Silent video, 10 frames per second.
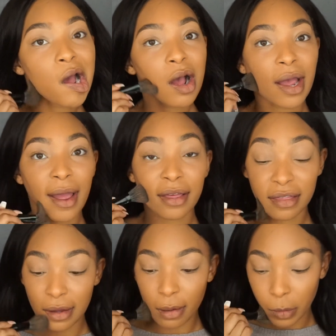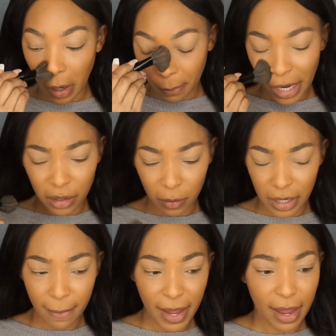Okay, I think I'm not doing
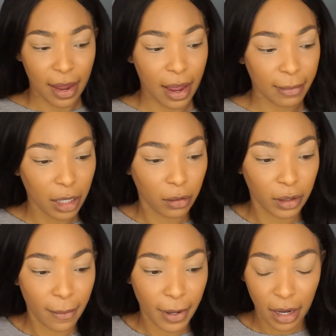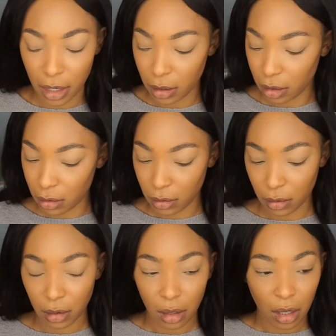that bad. I'm not doing that bad.
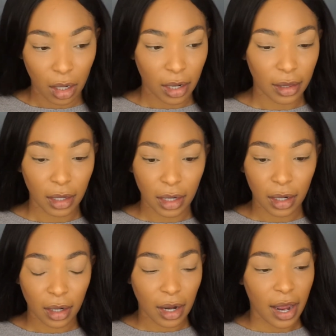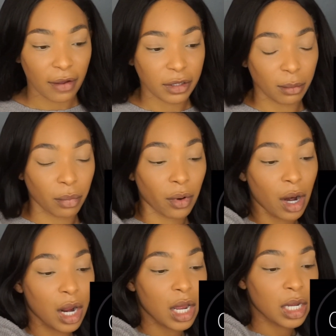And then I have to
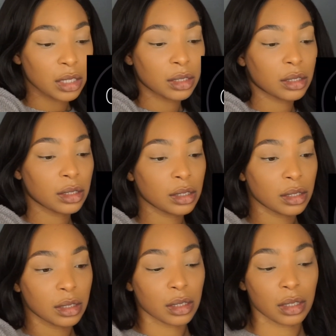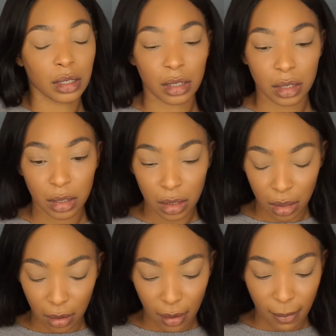bronze
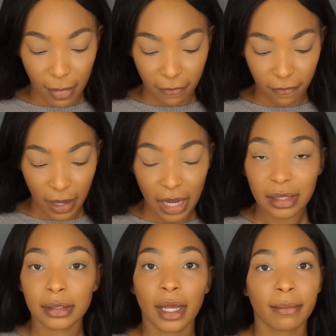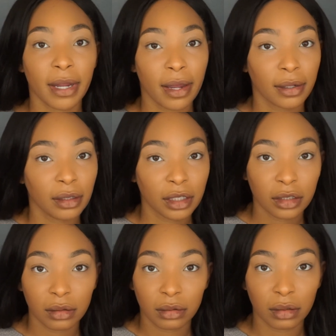my face. Can't be out here
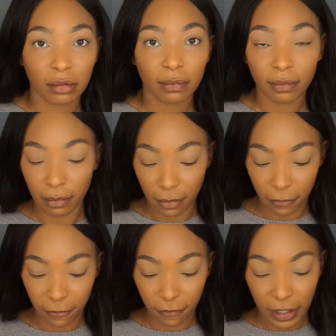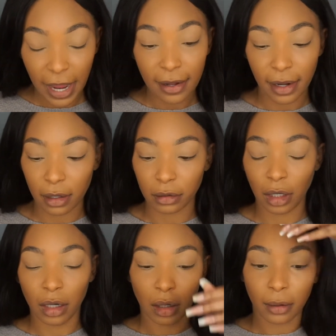looking flat like a
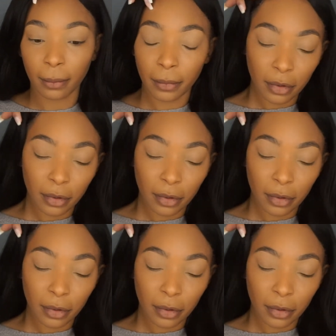thumb.